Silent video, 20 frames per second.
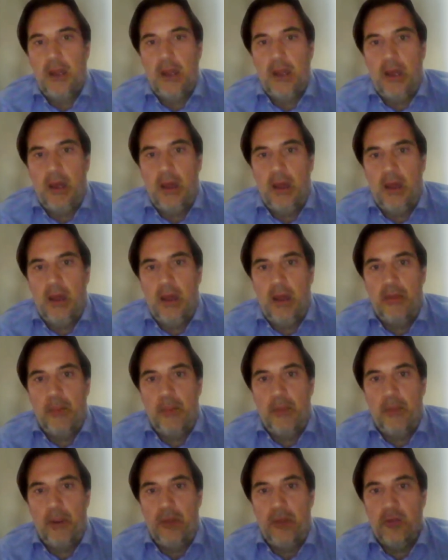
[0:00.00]

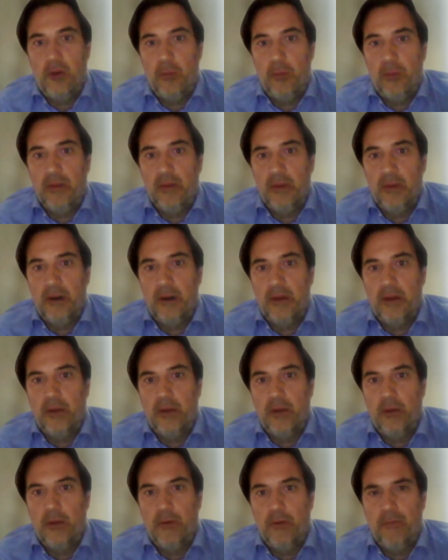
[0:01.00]
And the pendulum in Turkey
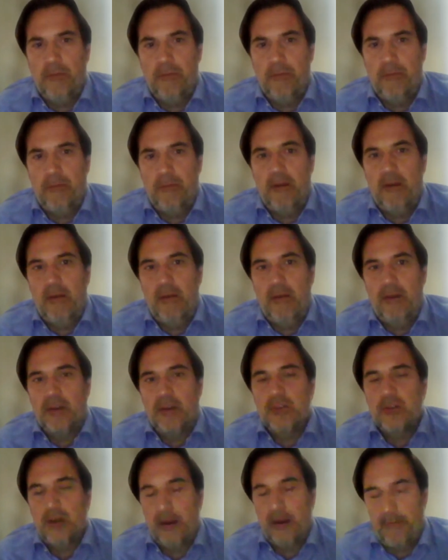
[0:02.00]
will
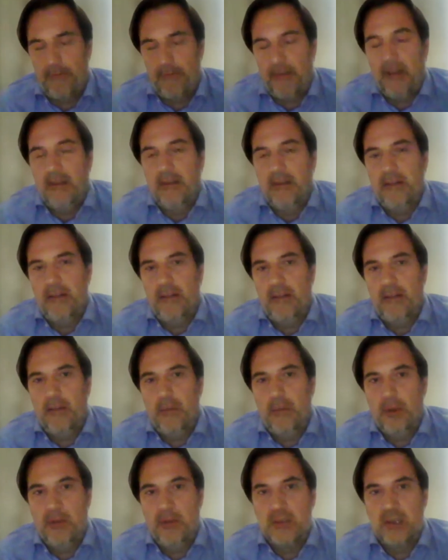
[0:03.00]
eventually, I think,
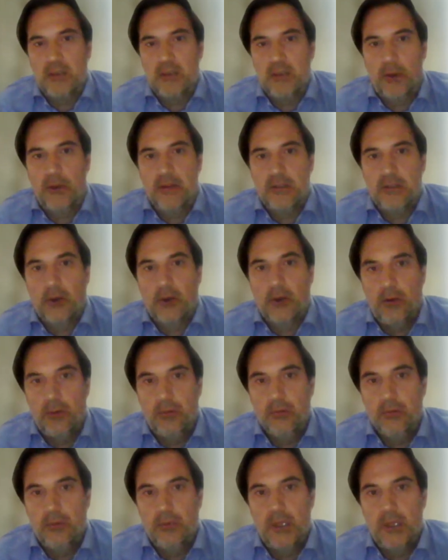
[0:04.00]
once Erdogan is
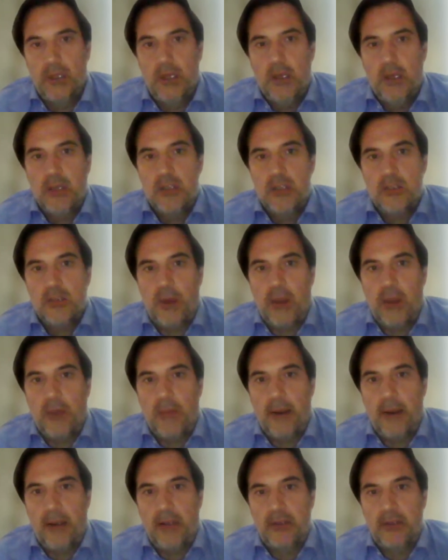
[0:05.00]
gone, swing
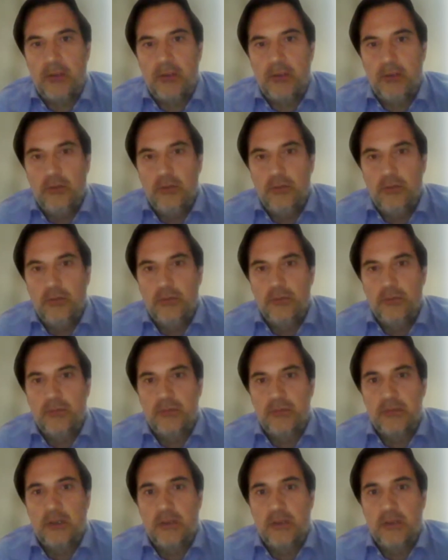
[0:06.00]
back to
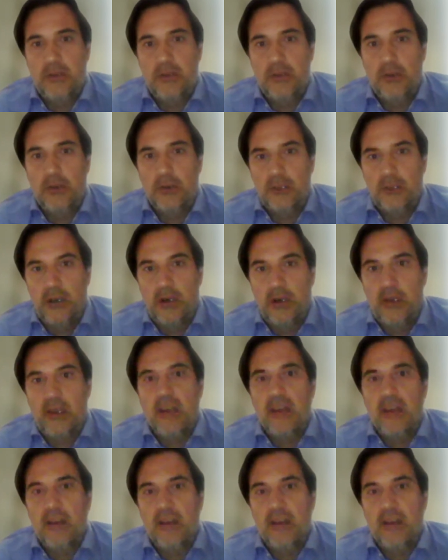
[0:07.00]
the old Turkey,